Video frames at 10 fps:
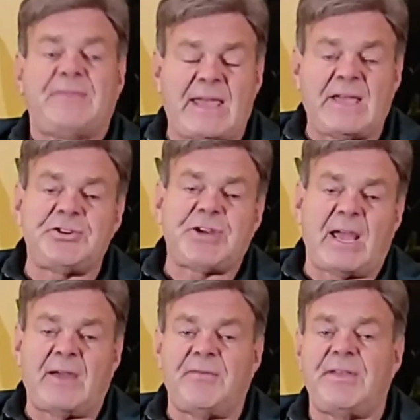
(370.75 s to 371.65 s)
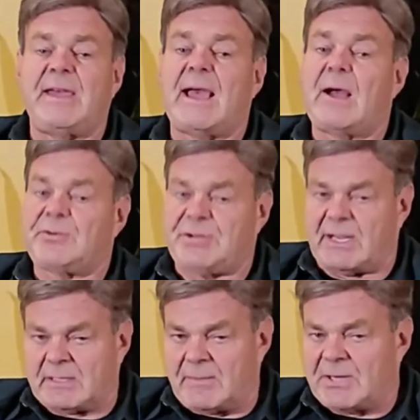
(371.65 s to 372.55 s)
They can check everything out,
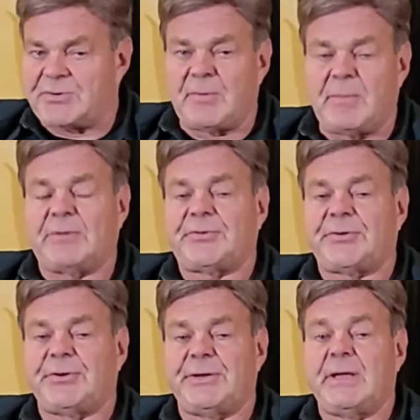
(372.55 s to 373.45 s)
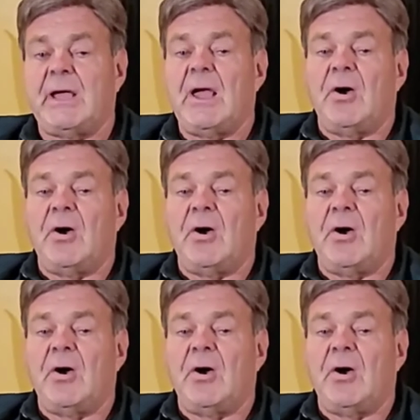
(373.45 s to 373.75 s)
check to make sure the belts are good